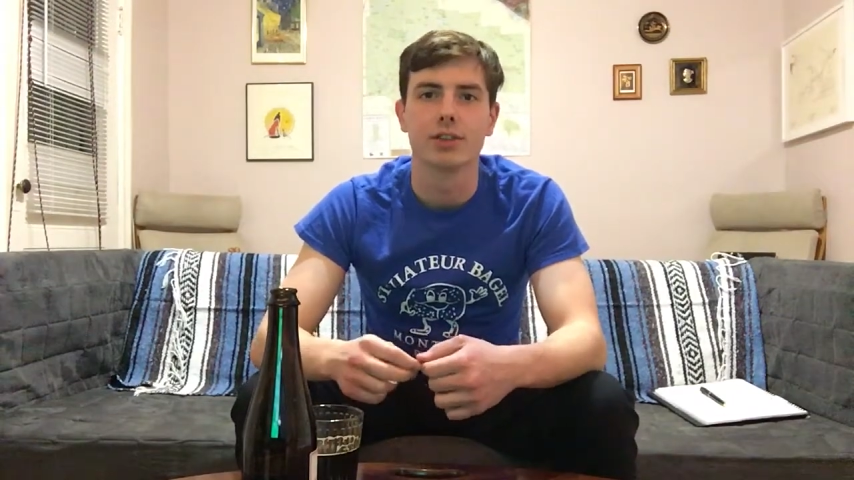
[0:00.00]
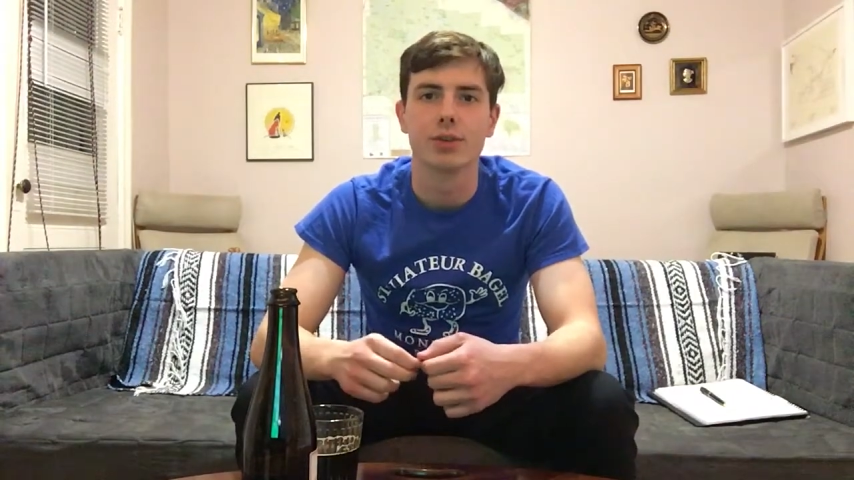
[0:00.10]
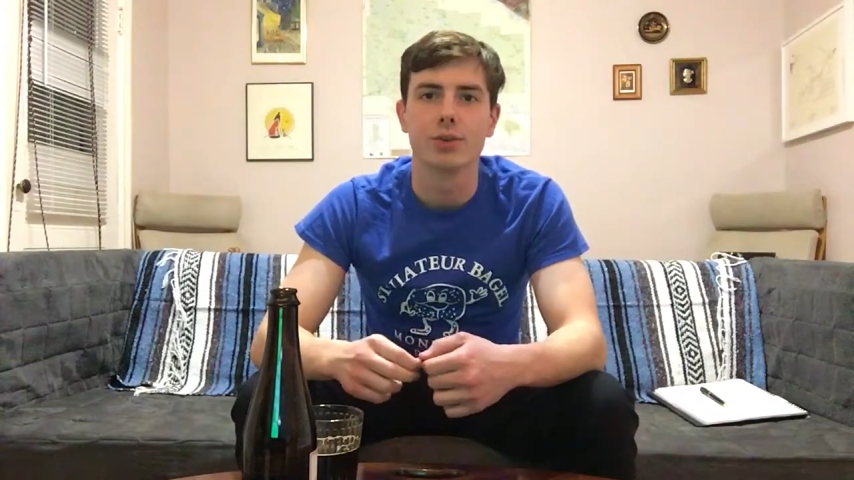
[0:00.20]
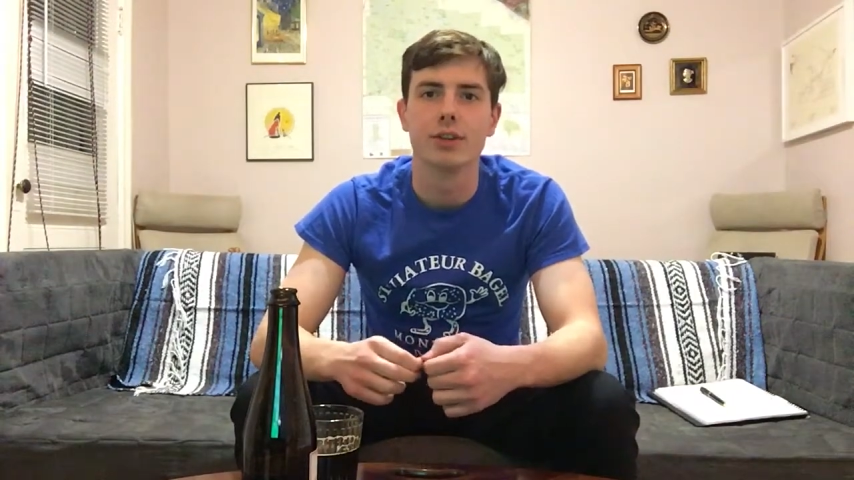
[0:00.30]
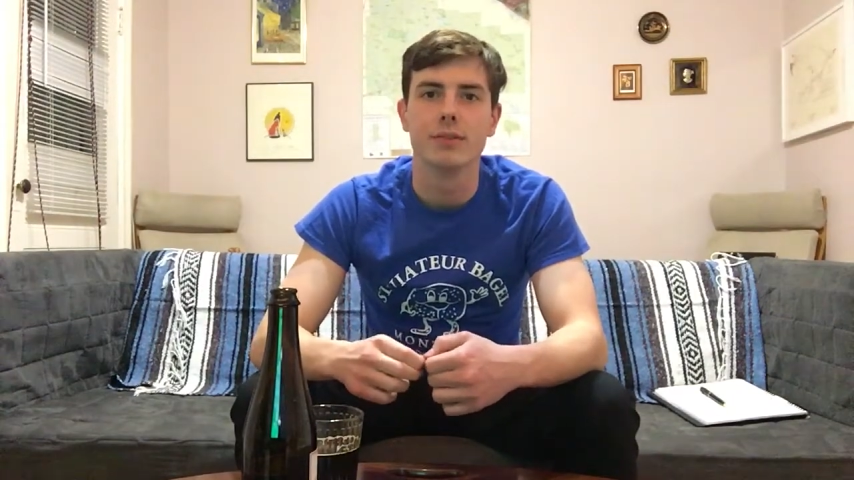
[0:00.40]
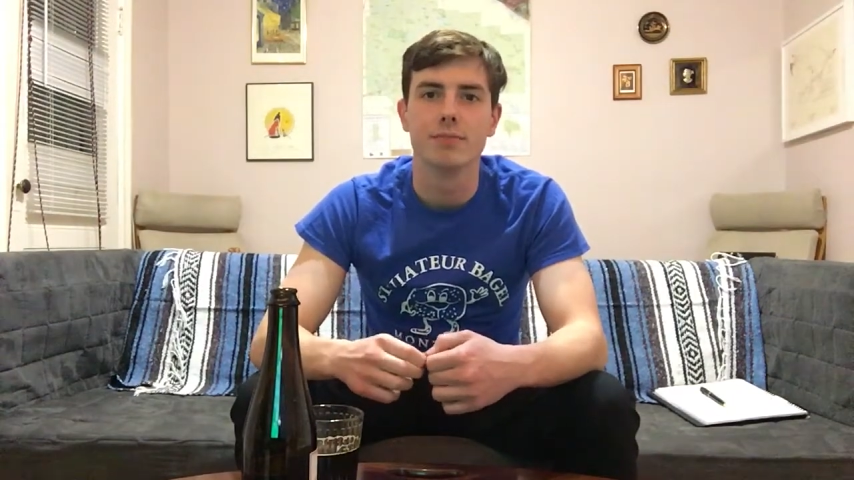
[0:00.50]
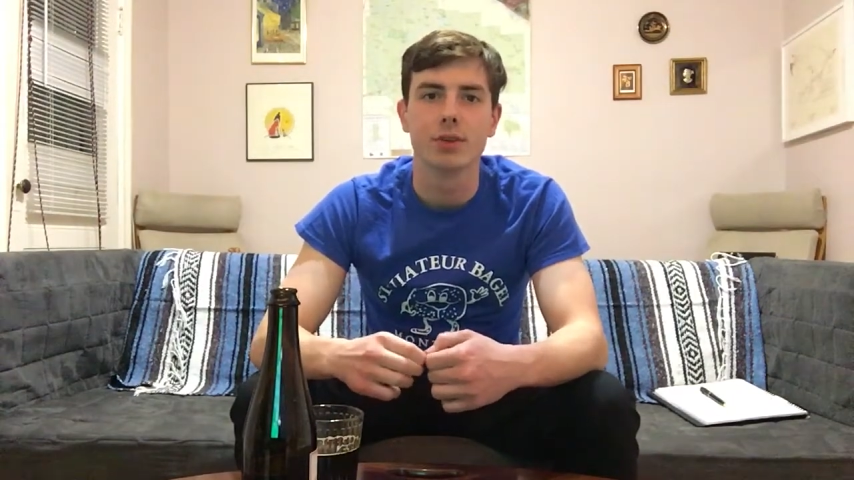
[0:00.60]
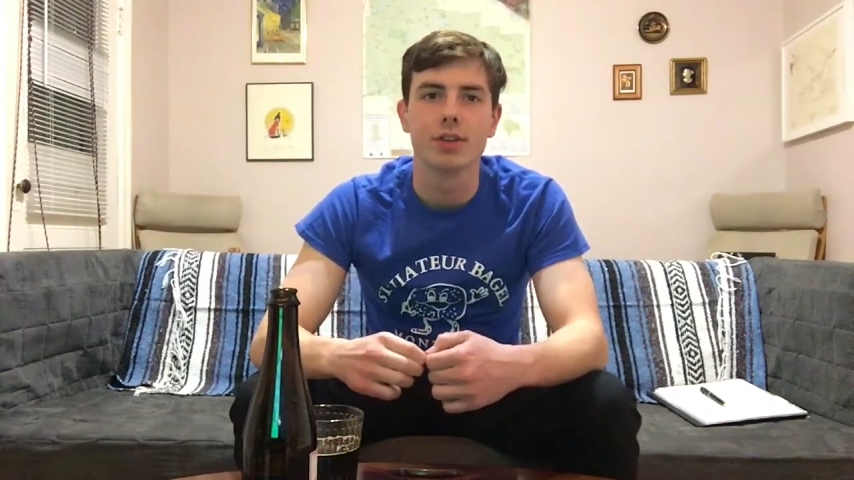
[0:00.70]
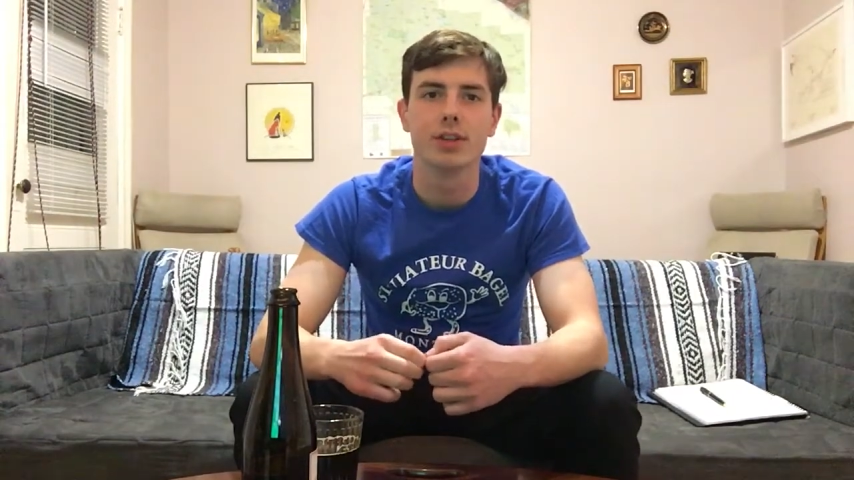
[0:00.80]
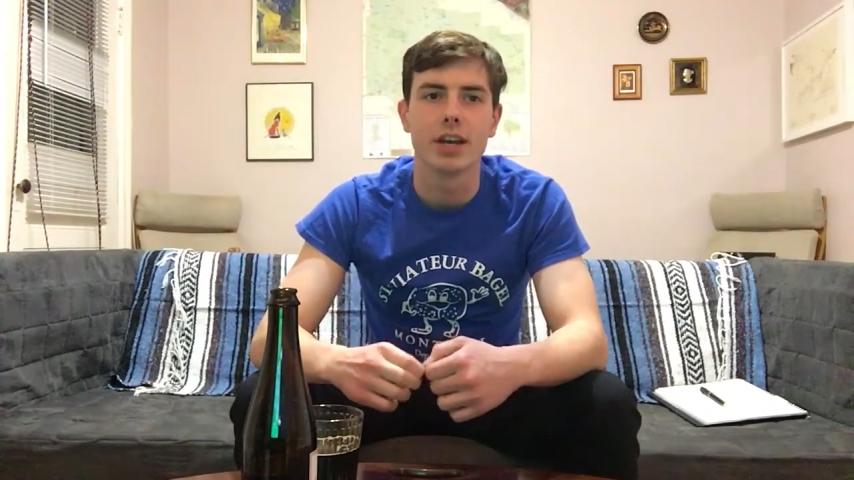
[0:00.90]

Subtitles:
You can